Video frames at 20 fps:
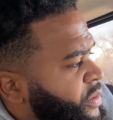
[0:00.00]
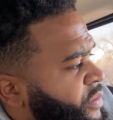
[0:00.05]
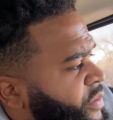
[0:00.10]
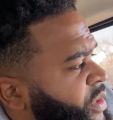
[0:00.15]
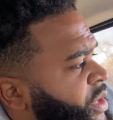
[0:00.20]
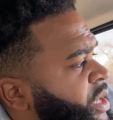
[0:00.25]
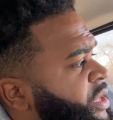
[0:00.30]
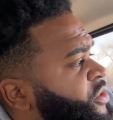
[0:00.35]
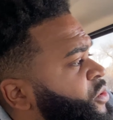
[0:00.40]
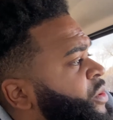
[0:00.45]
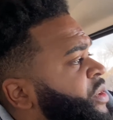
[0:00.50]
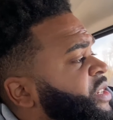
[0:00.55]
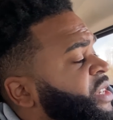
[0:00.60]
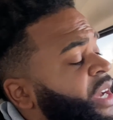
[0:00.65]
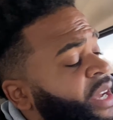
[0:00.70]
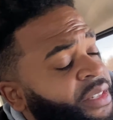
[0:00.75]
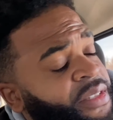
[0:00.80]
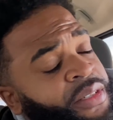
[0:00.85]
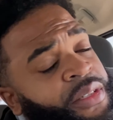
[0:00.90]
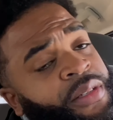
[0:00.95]
get to
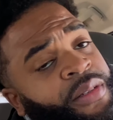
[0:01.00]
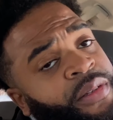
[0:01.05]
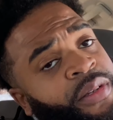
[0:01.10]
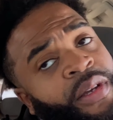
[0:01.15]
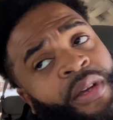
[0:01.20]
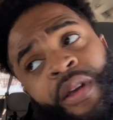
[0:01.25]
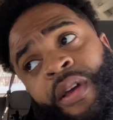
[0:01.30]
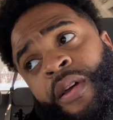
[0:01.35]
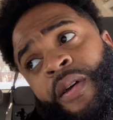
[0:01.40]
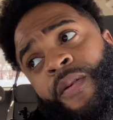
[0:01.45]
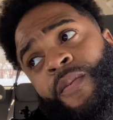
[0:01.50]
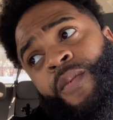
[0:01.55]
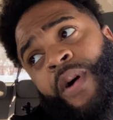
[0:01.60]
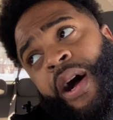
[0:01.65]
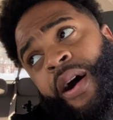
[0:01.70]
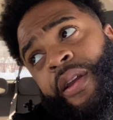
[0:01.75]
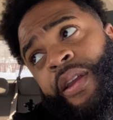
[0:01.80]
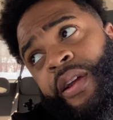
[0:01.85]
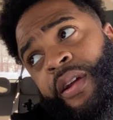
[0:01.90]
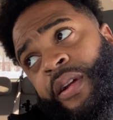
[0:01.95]
Odessa
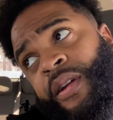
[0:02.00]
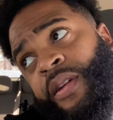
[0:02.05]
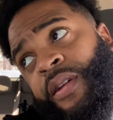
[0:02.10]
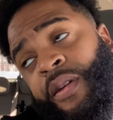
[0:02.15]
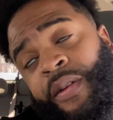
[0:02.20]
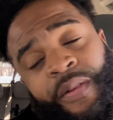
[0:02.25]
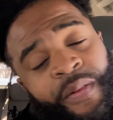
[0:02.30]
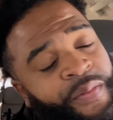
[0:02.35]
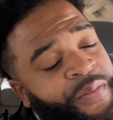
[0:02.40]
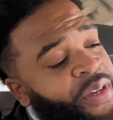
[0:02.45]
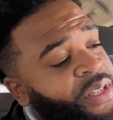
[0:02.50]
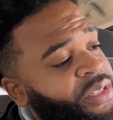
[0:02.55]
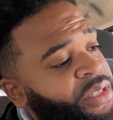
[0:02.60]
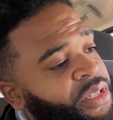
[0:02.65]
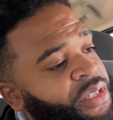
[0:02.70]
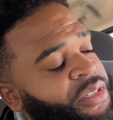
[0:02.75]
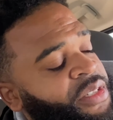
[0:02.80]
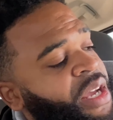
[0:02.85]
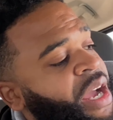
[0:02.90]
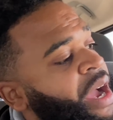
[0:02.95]
while they're fixing
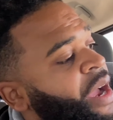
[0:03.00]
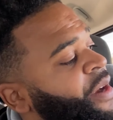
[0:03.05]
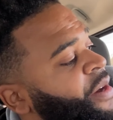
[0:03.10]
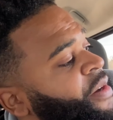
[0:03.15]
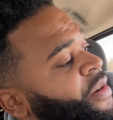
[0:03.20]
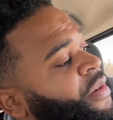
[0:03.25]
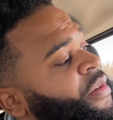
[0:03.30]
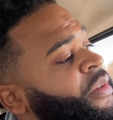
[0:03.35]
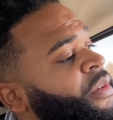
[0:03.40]
this tire.